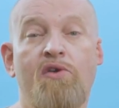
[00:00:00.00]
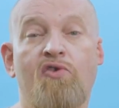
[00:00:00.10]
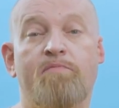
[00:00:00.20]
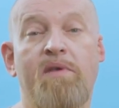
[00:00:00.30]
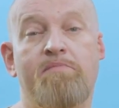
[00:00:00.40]

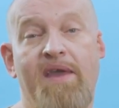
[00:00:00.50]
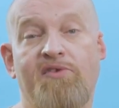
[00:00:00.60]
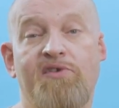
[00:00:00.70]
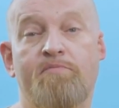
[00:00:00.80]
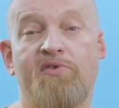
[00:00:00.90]
could be
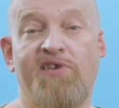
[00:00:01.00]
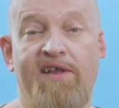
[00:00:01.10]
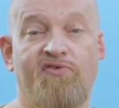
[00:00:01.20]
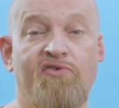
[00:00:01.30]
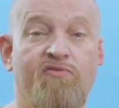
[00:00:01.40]
major
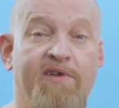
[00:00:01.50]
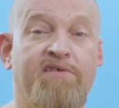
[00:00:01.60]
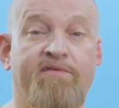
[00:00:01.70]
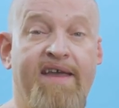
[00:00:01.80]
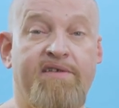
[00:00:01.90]
potential
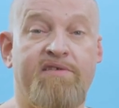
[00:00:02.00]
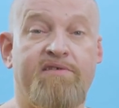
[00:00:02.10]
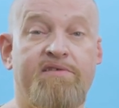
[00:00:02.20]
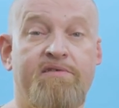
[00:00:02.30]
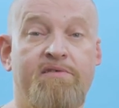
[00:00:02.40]
risk
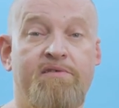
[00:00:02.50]
factors.